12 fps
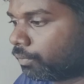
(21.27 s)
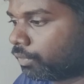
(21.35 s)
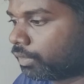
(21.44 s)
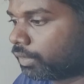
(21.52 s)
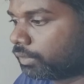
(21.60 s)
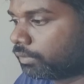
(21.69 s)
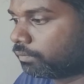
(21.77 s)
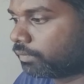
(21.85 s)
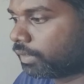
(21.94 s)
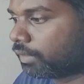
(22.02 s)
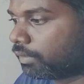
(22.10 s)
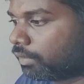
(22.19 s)
Protests
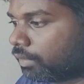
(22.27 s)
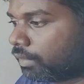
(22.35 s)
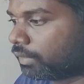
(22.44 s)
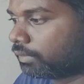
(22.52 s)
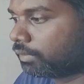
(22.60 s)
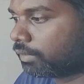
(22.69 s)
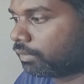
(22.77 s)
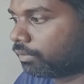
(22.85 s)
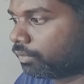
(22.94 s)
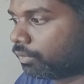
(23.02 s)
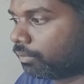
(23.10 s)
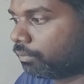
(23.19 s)
were organized at
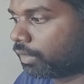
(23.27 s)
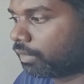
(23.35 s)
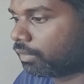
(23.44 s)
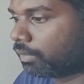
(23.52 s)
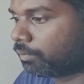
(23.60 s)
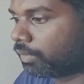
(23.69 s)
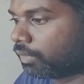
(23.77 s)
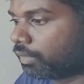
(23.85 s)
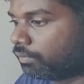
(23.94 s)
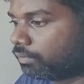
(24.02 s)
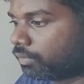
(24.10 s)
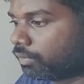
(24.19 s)
home and abroad